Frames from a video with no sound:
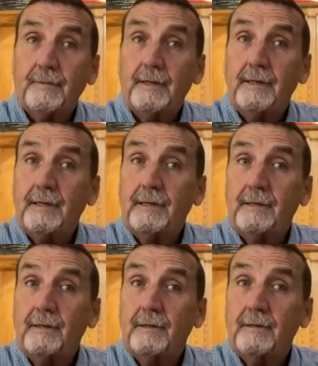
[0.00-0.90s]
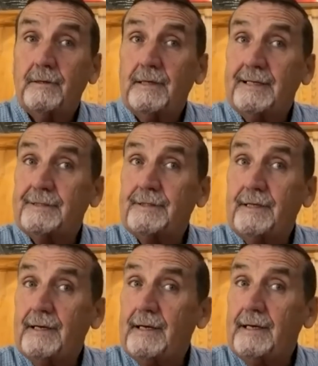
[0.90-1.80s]
And next
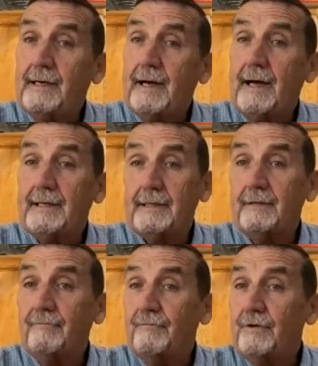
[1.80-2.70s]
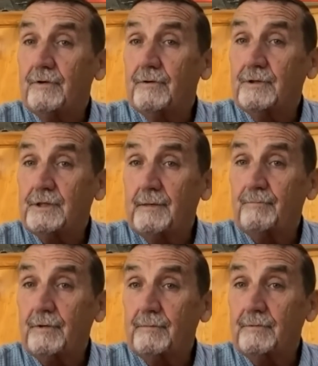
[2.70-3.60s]
day, I didn't feel
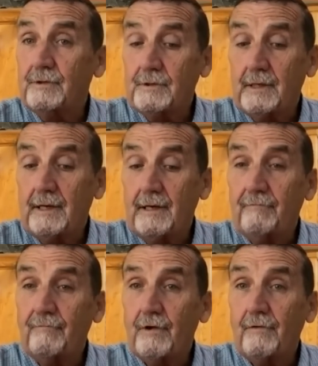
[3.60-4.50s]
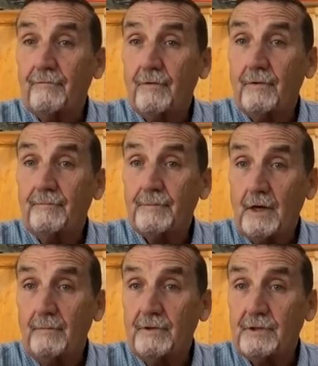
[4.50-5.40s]
symptoms that I'd felt for
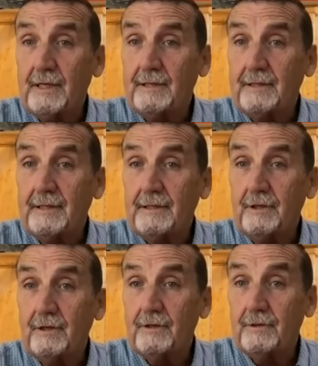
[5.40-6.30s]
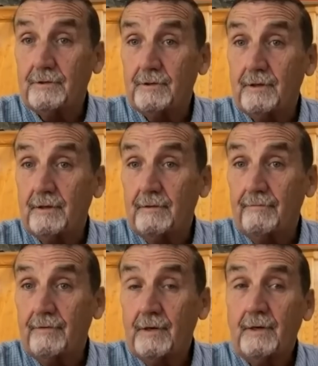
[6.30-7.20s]
almost 18 years
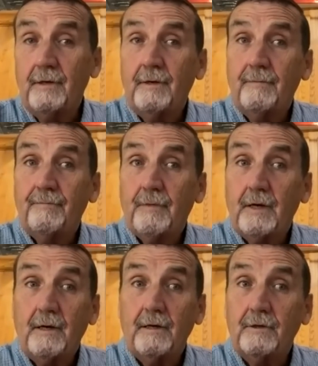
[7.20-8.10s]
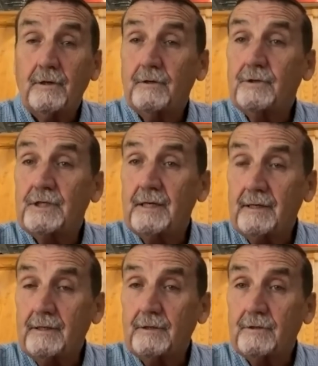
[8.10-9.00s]
of, uh, you know,
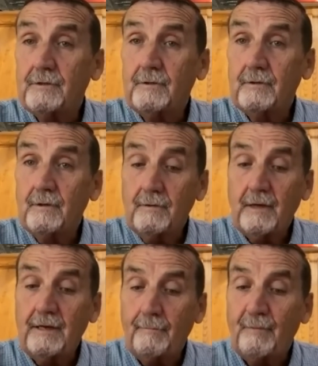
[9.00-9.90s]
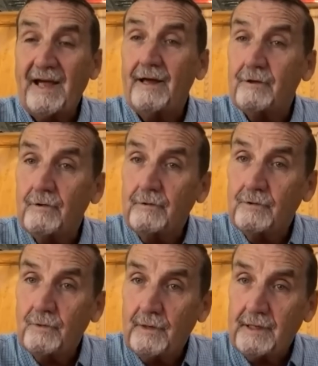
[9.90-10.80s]
sickness in the bathroom
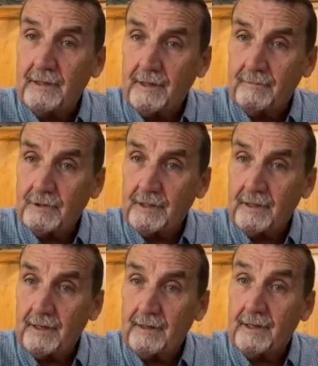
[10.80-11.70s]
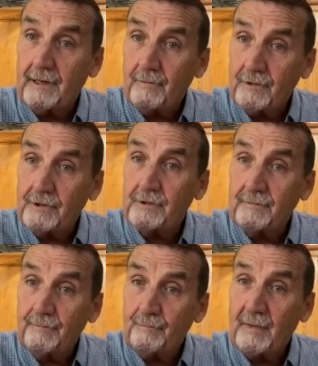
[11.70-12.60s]
20 times a day. That was
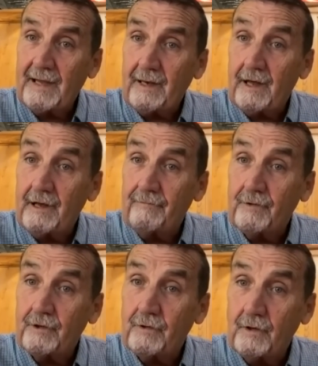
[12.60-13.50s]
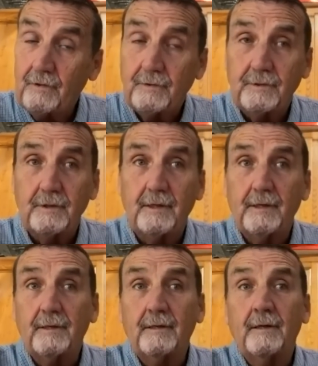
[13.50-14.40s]
my life with Crohn's.
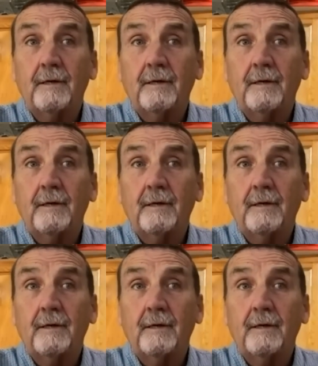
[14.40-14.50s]
And